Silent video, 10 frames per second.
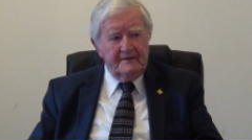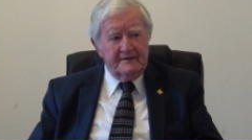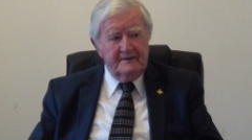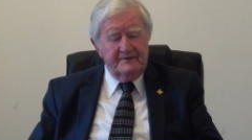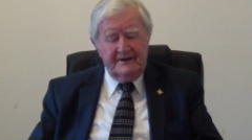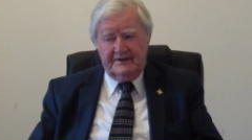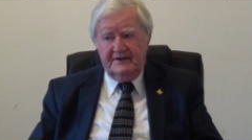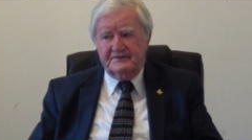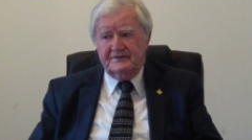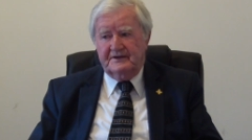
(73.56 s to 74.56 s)
giving a
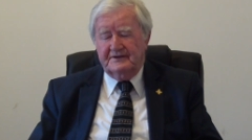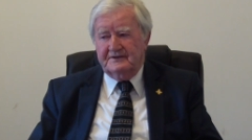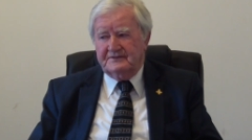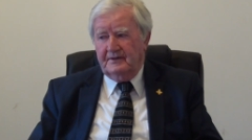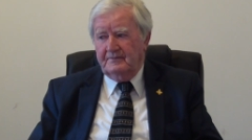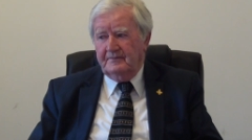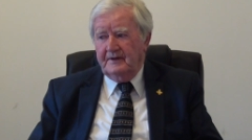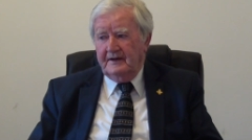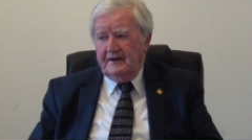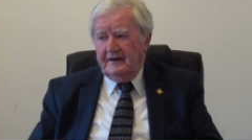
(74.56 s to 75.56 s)
kiss to some
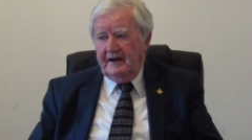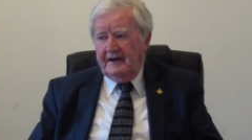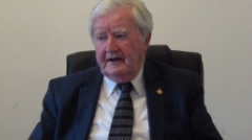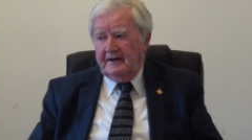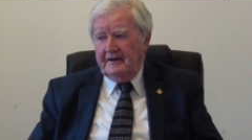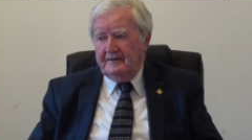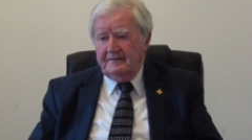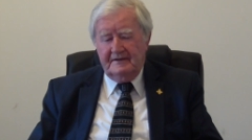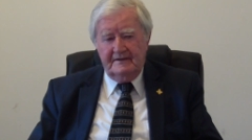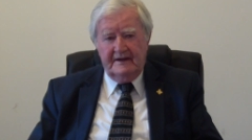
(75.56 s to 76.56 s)

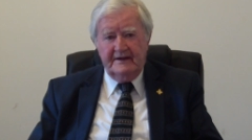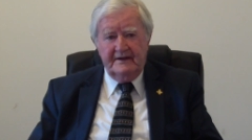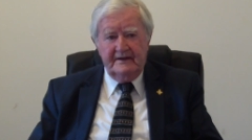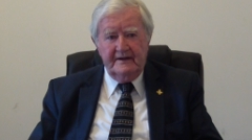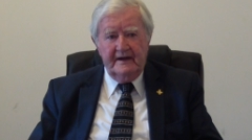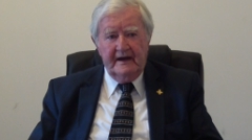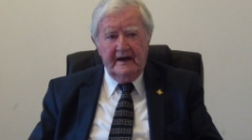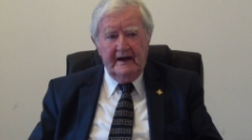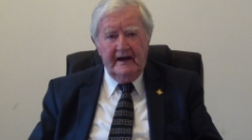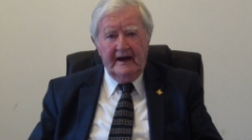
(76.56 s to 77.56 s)
lady
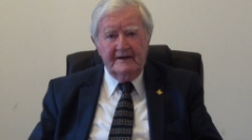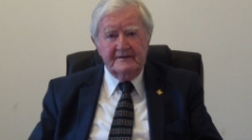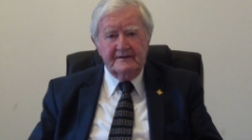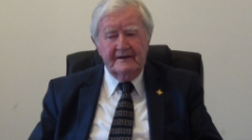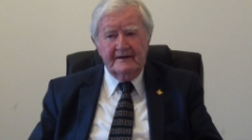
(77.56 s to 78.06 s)
and